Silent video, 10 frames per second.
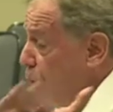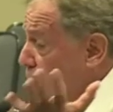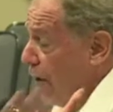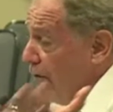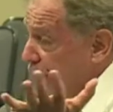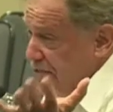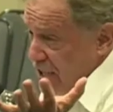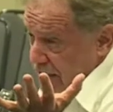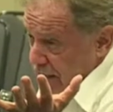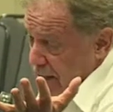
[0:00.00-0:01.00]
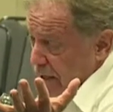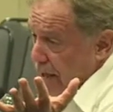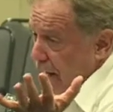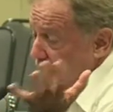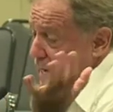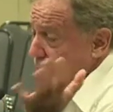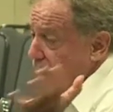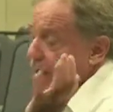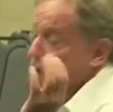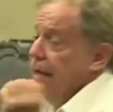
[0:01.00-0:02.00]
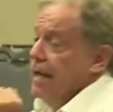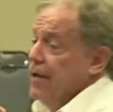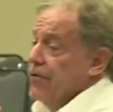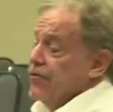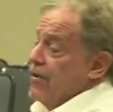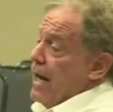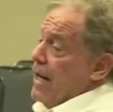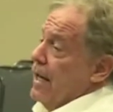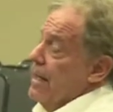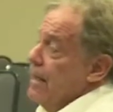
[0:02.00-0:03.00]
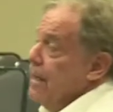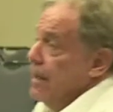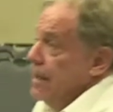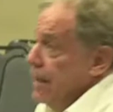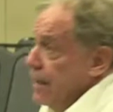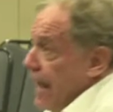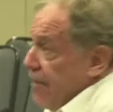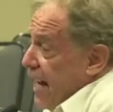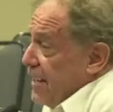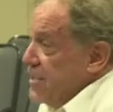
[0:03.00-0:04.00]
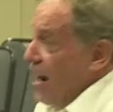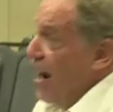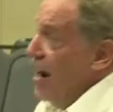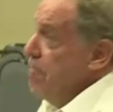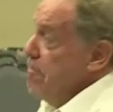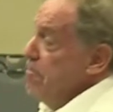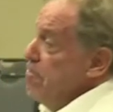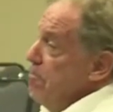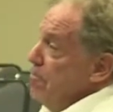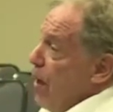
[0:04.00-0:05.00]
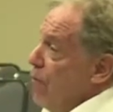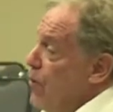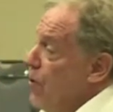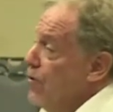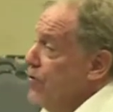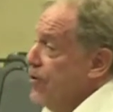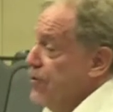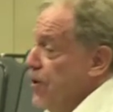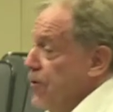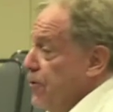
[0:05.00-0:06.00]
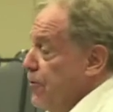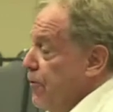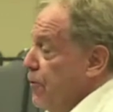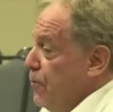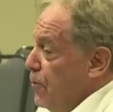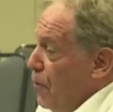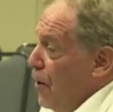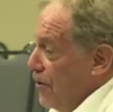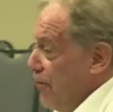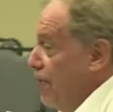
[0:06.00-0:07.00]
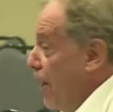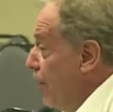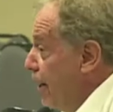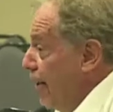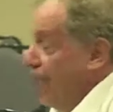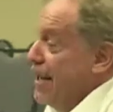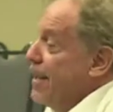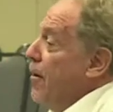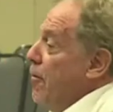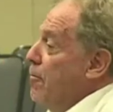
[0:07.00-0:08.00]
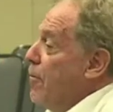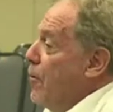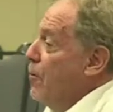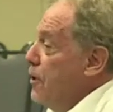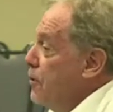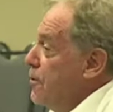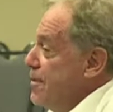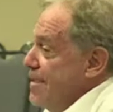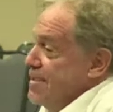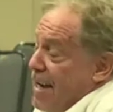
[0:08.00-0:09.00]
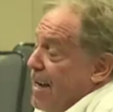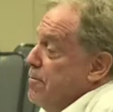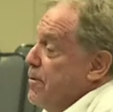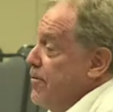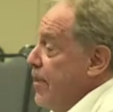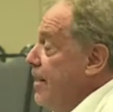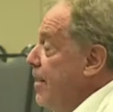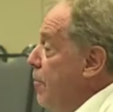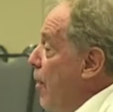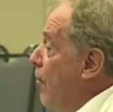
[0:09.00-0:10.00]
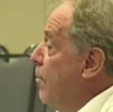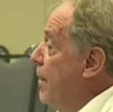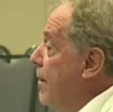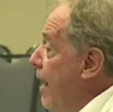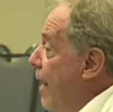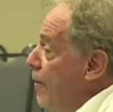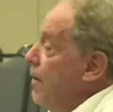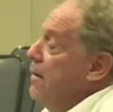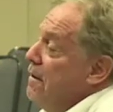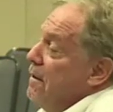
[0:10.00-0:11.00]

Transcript: what I've seen. Now, in Australia, at that time, of course, the children were to follow a curriculum, which was the same as Sydney, Melbourne, Darwin.